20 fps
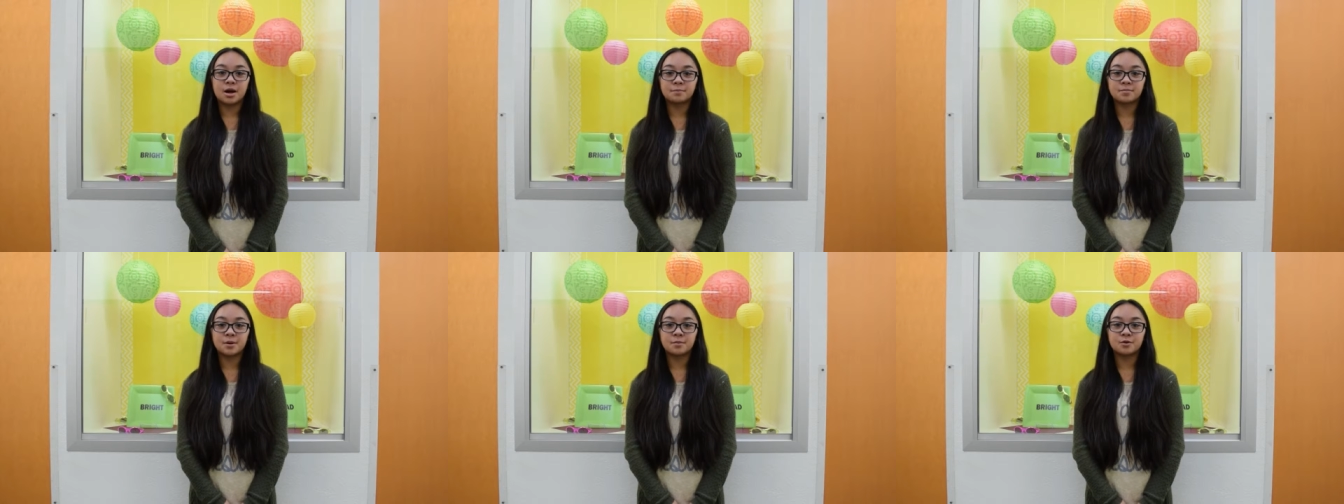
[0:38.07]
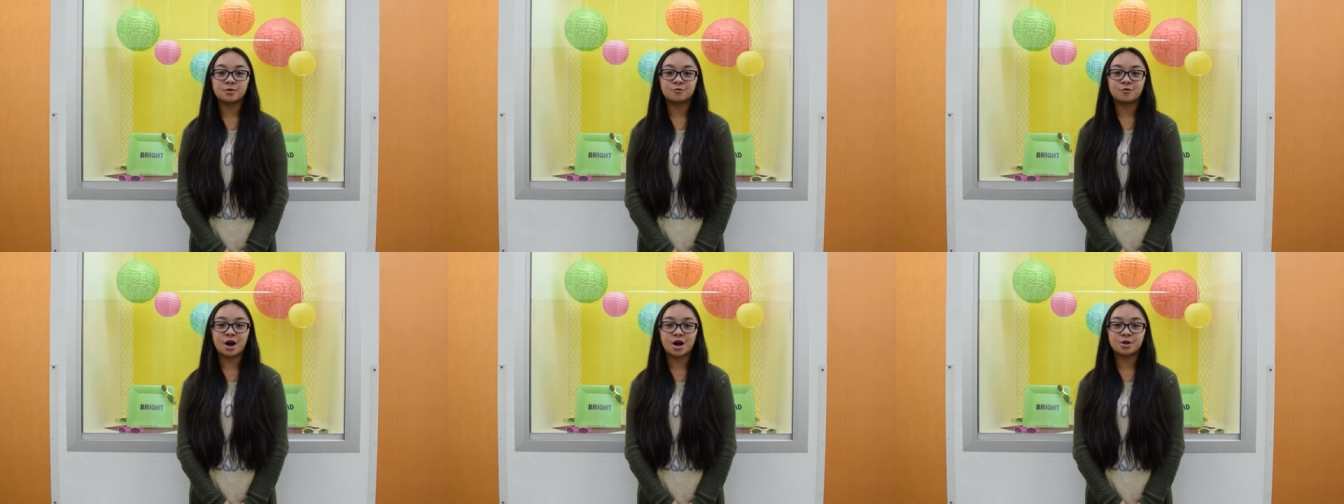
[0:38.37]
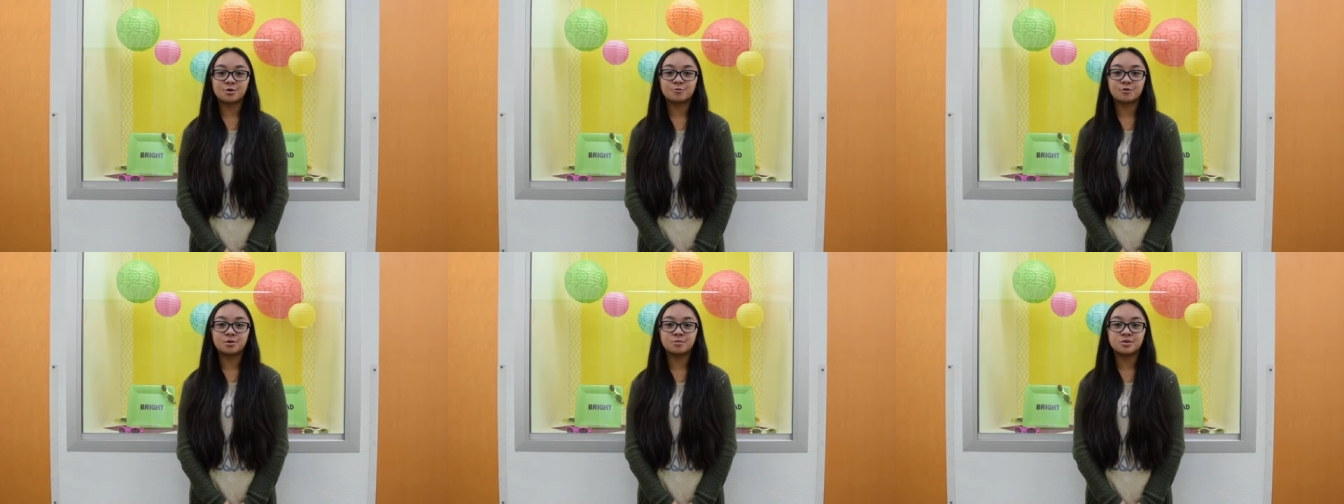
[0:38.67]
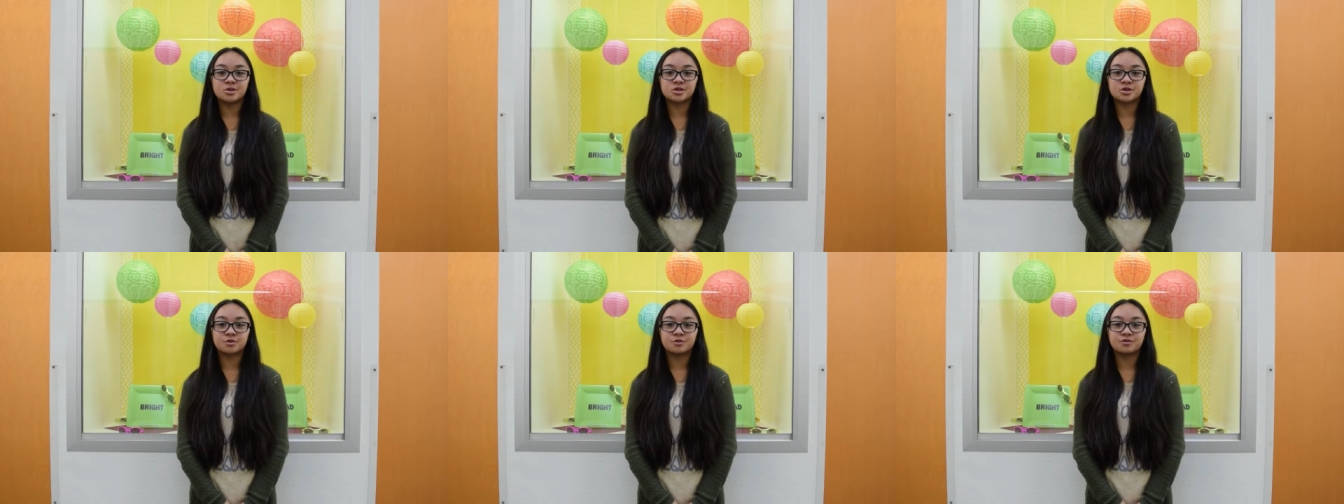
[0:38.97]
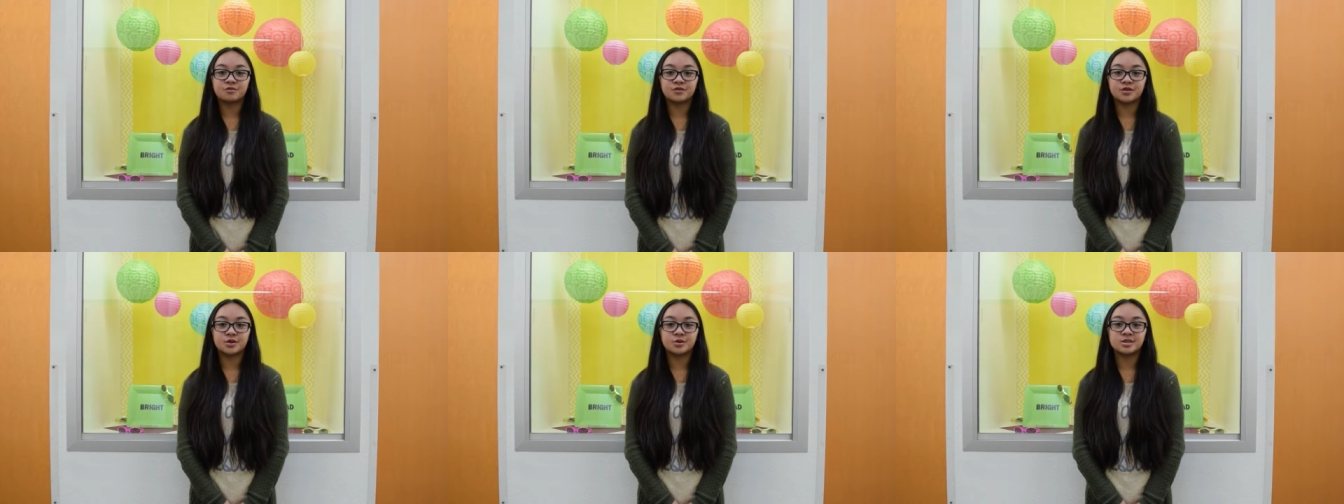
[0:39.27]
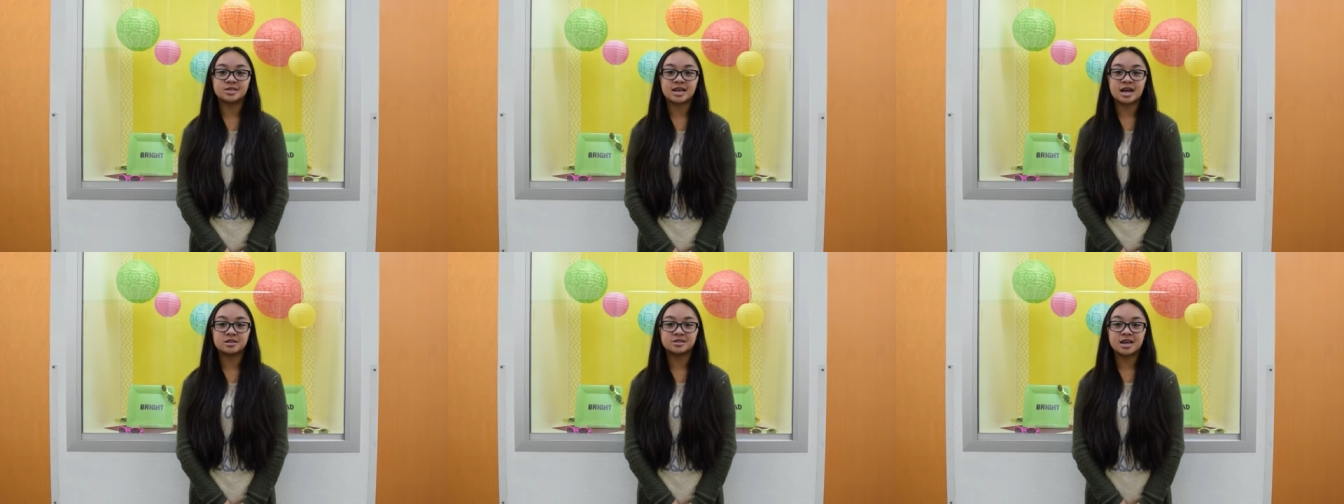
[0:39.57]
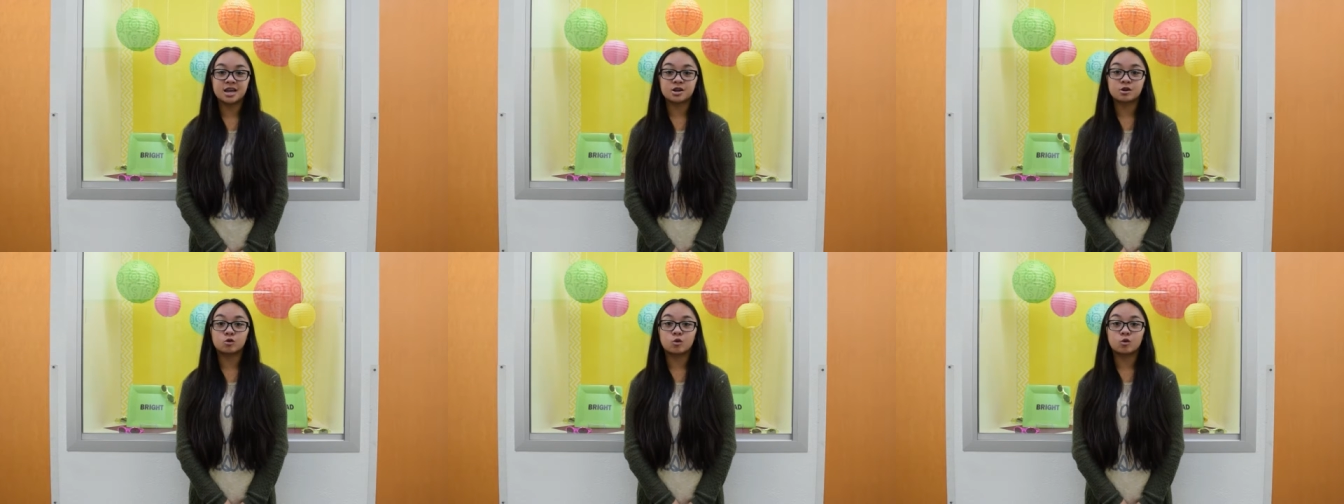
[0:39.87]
upcoming rock and roll musical revue is outside